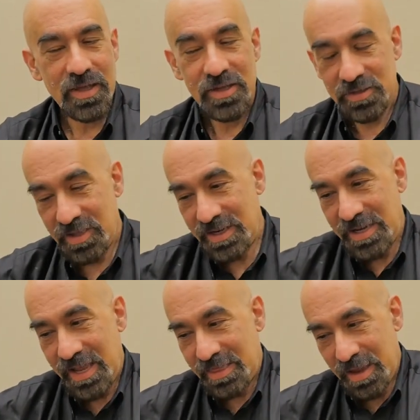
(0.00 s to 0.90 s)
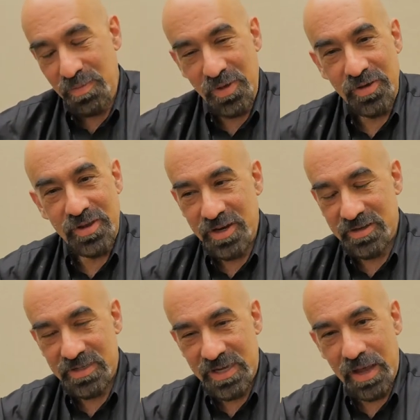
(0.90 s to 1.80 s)
So then take that million-year
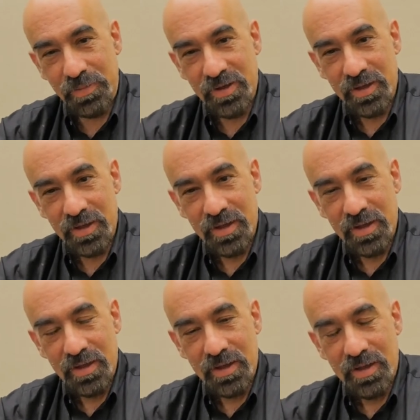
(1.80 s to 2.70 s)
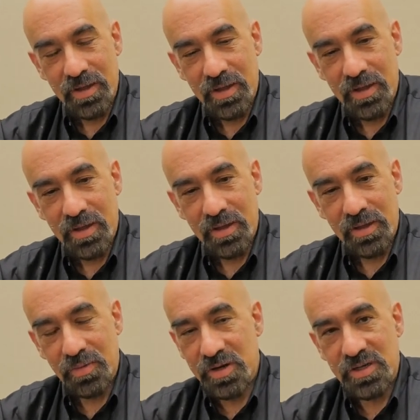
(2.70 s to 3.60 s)
step,
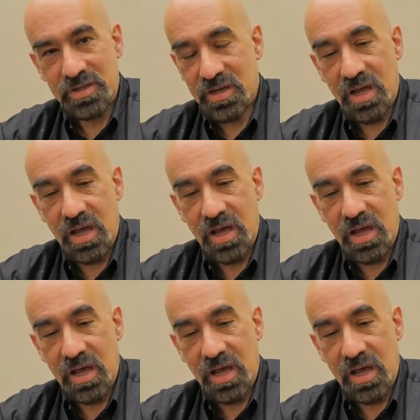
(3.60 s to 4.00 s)
which is